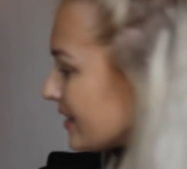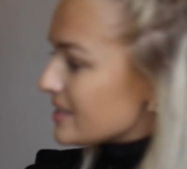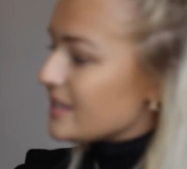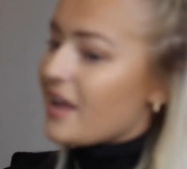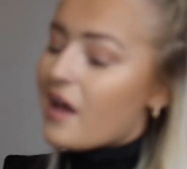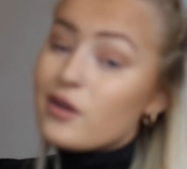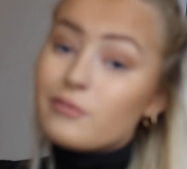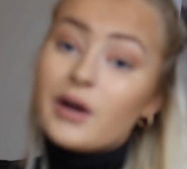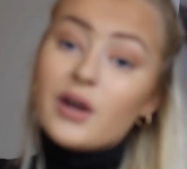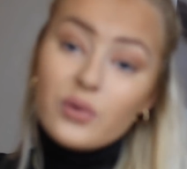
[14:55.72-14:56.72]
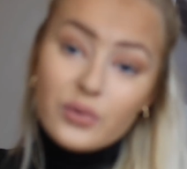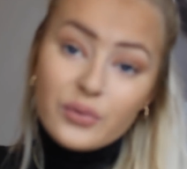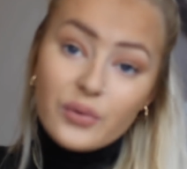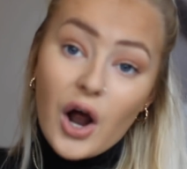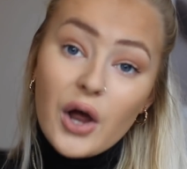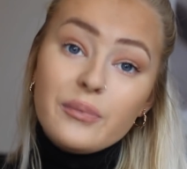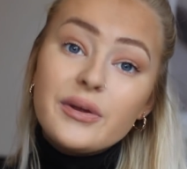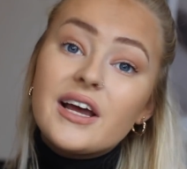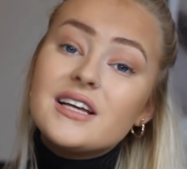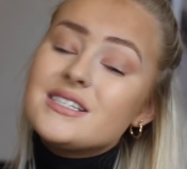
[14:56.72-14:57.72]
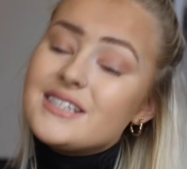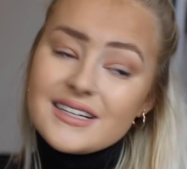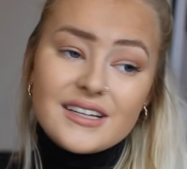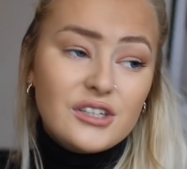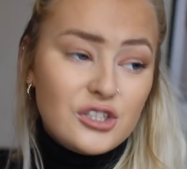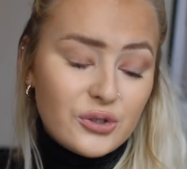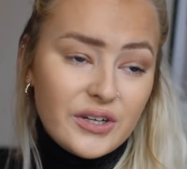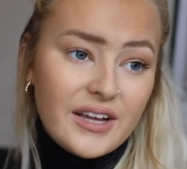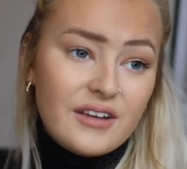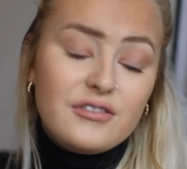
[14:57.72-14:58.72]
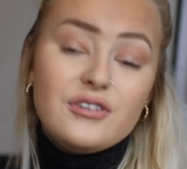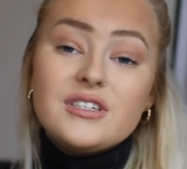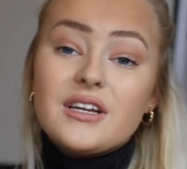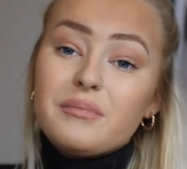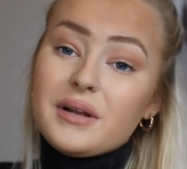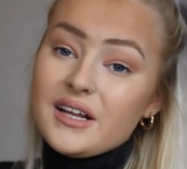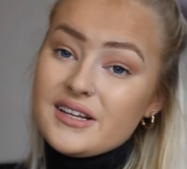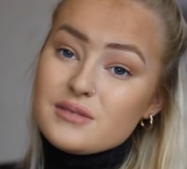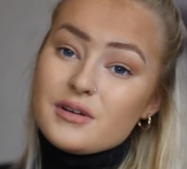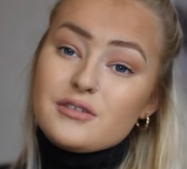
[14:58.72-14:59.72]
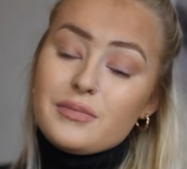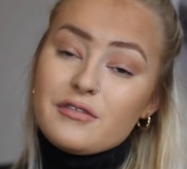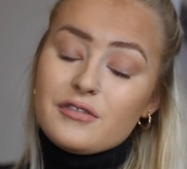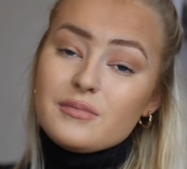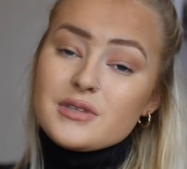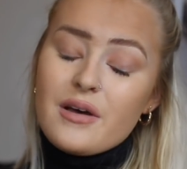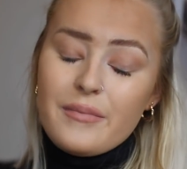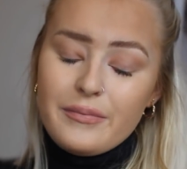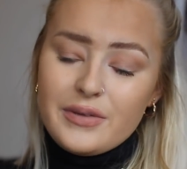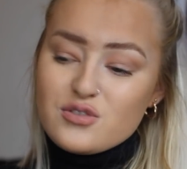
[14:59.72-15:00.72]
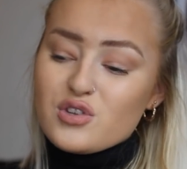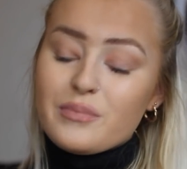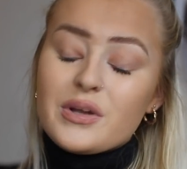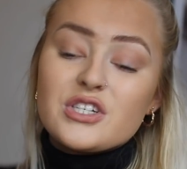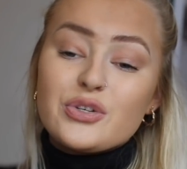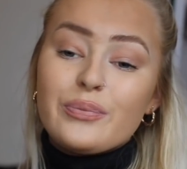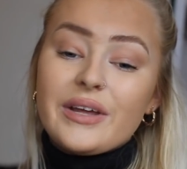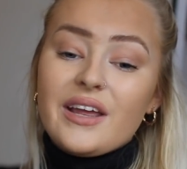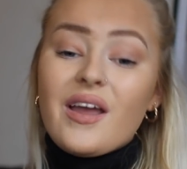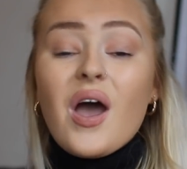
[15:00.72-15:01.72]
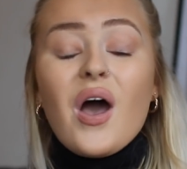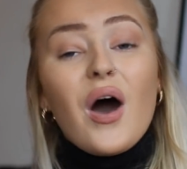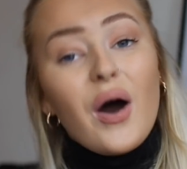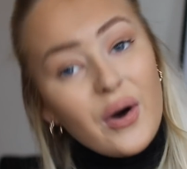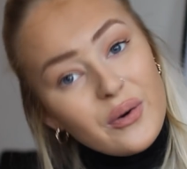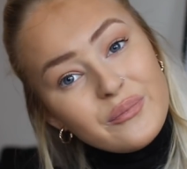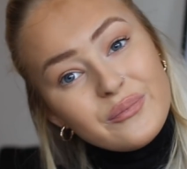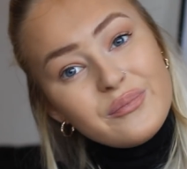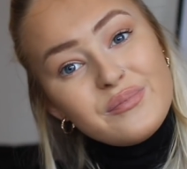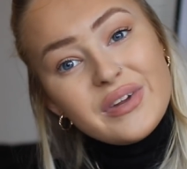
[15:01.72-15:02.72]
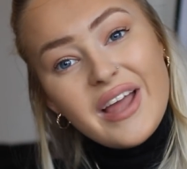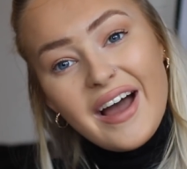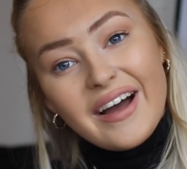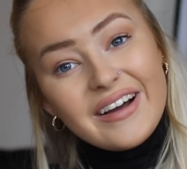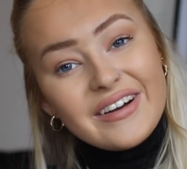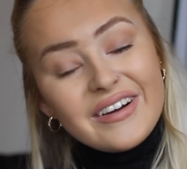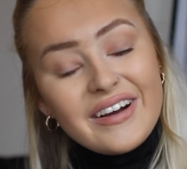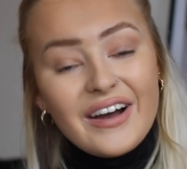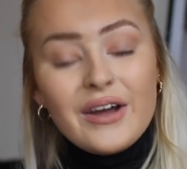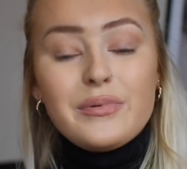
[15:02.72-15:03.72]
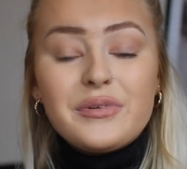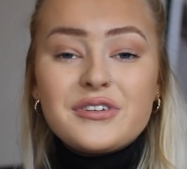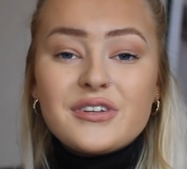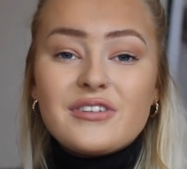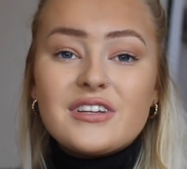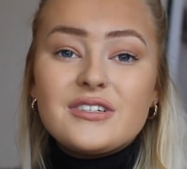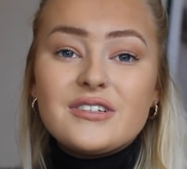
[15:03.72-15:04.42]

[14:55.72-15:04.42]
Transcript: is the end of my haul. I hope you guys did enjoy it. If you did, please smash a big thumbs up. It means so much to me. But yeah, I hope you enjoy the rest of